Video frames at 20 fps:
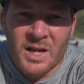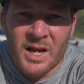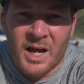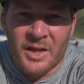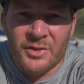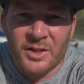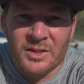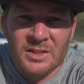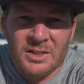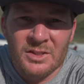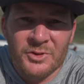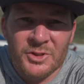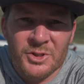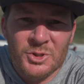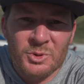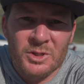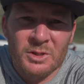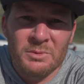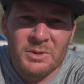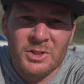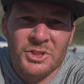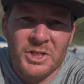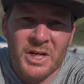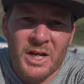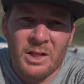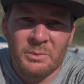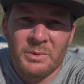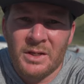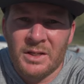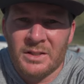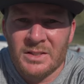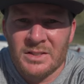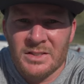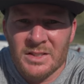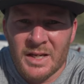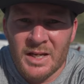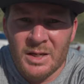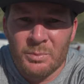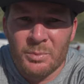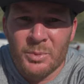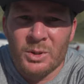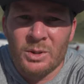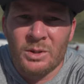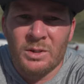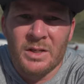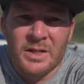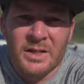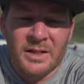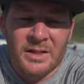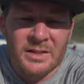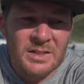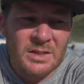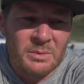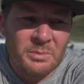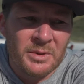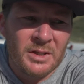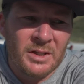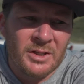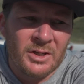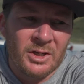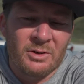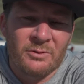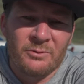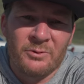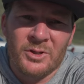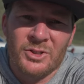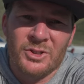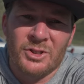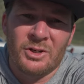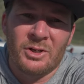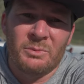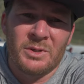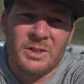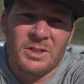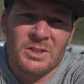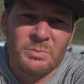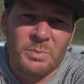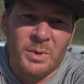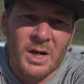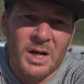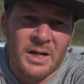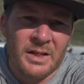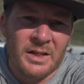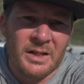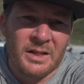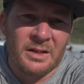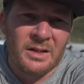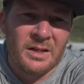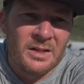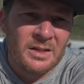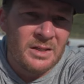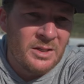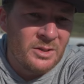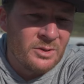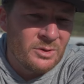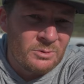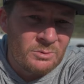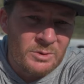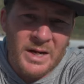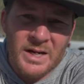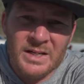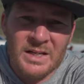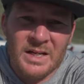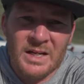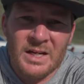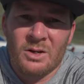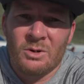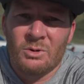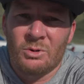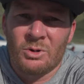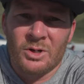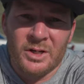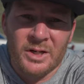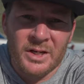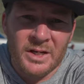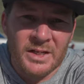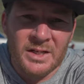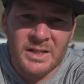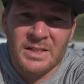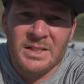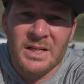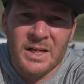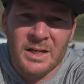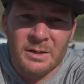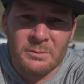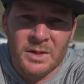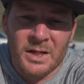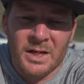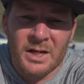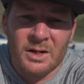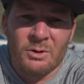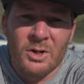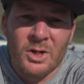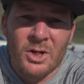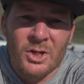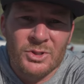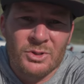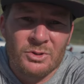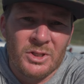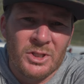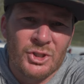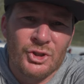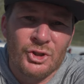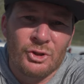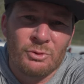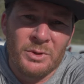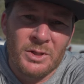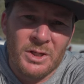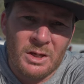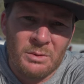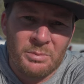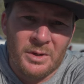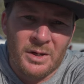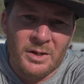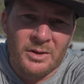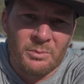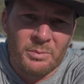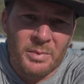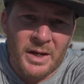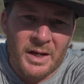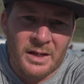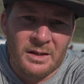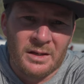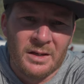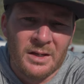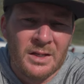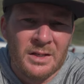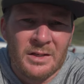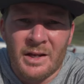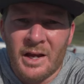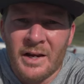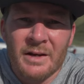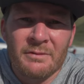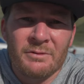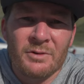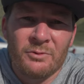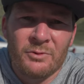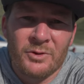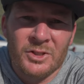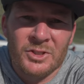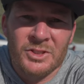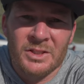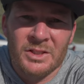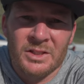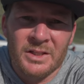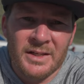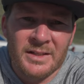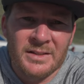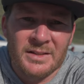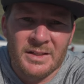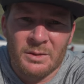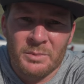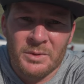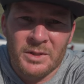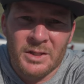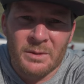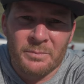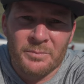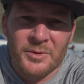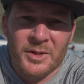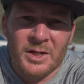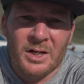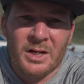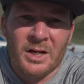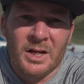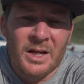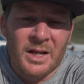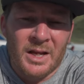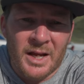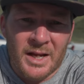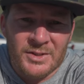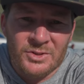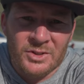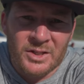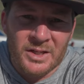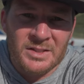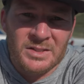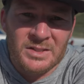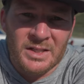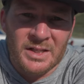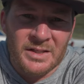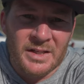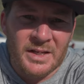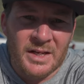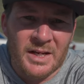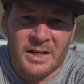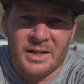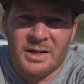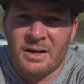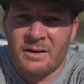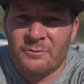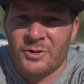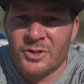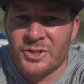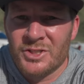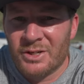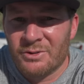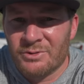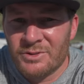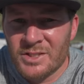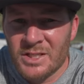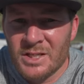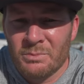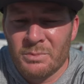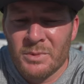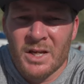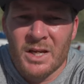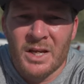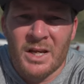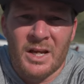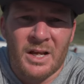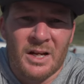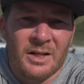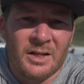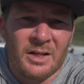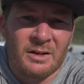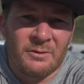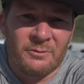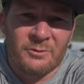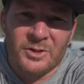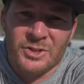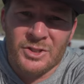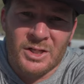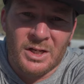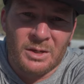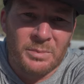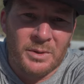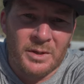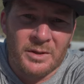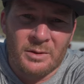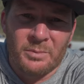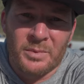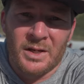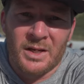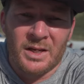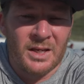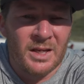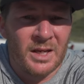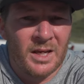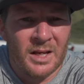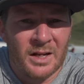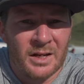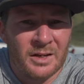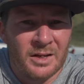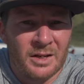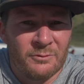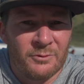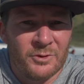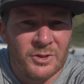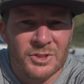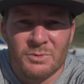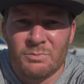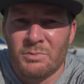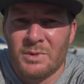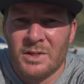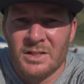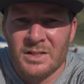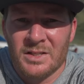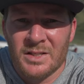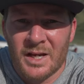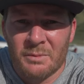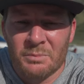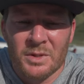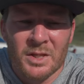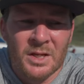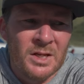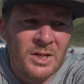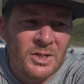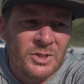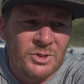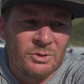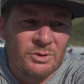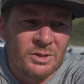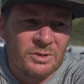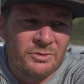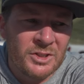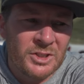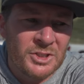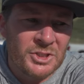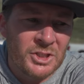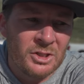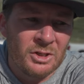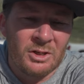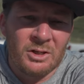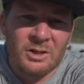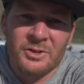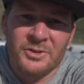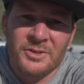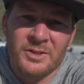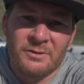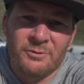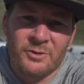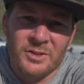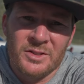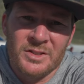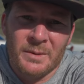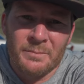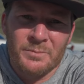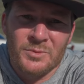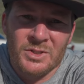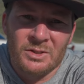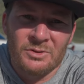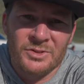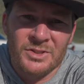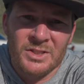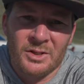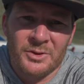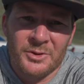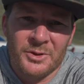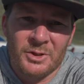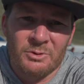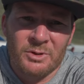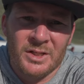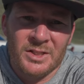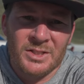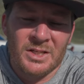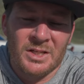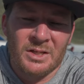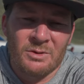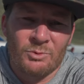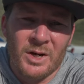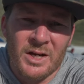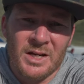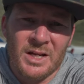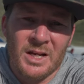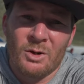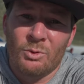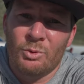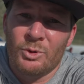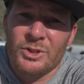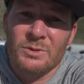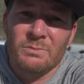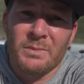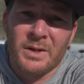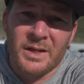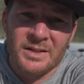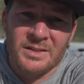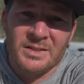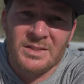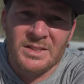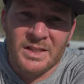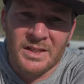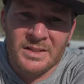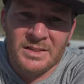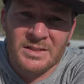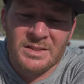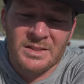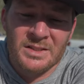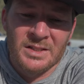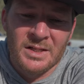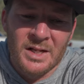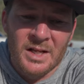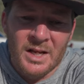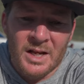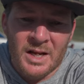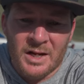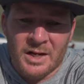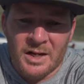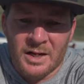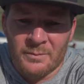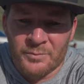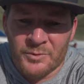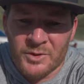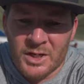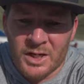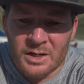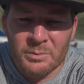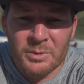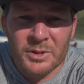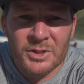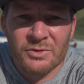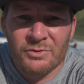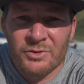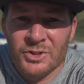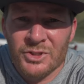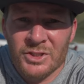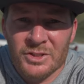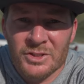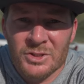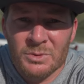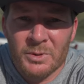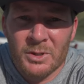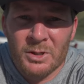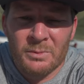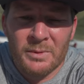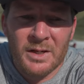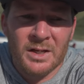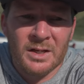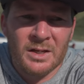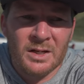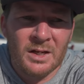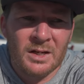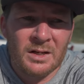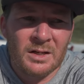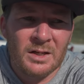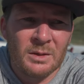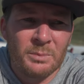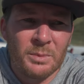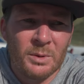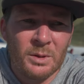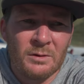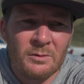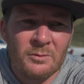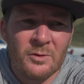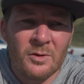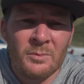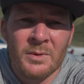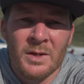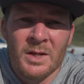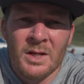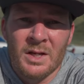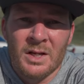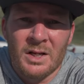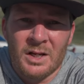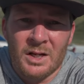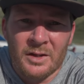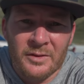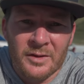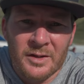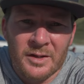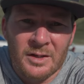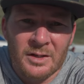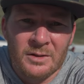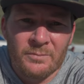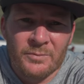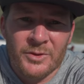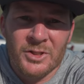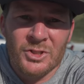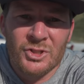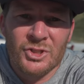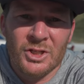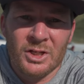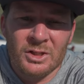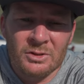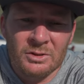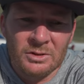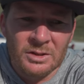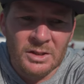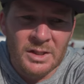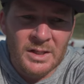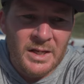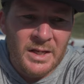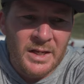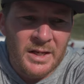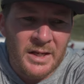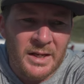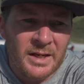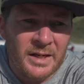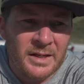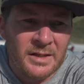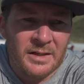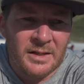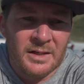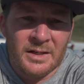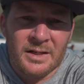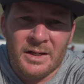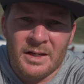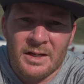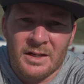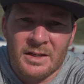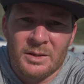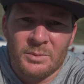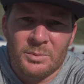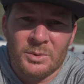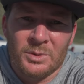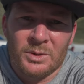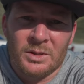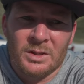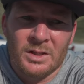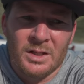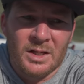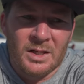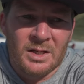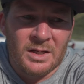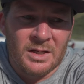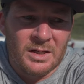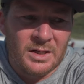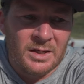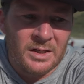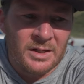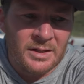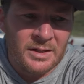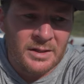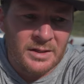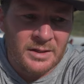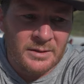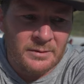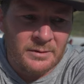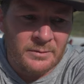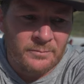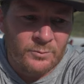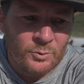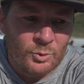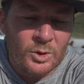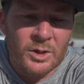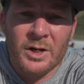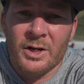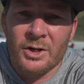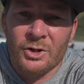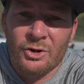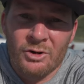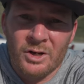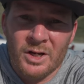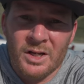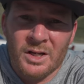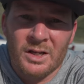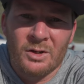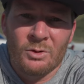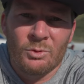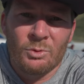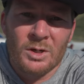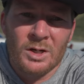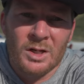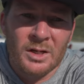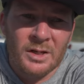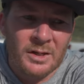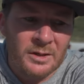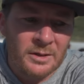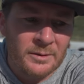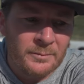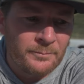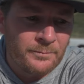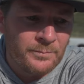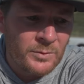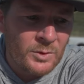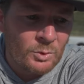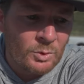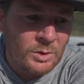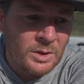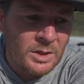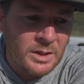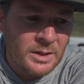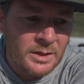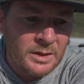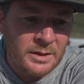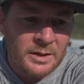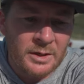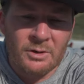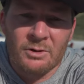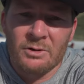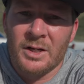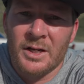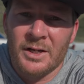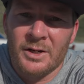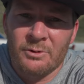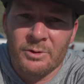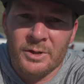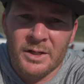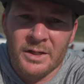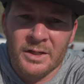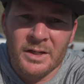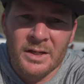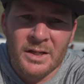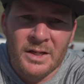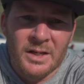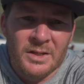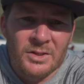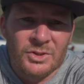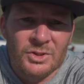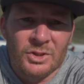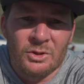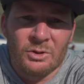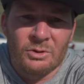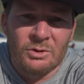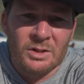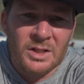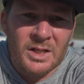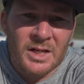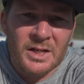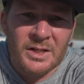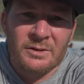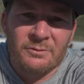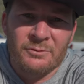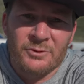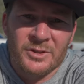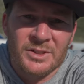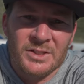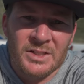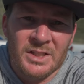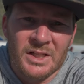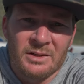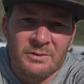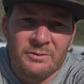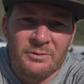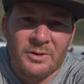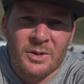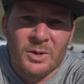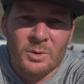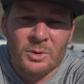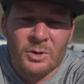I thought these fish were going to be shallow because it's April, and typically our fish are going to be spawning either right now or any time now, so they should be up on the bank. Not every fish in the lake is going to be up there. As you guys saw today, I caught fish out deep, and I caught fish up on the bank, and I caught fish mid-depth. So there's fish in all different depth zones out there right now, which makes sense. Caught a bunch of fish on the spinnerbait, caught a couple of them on the juggle, and caught a couple on one on a crank, one on a Carolina rig. So a lot of different stuff.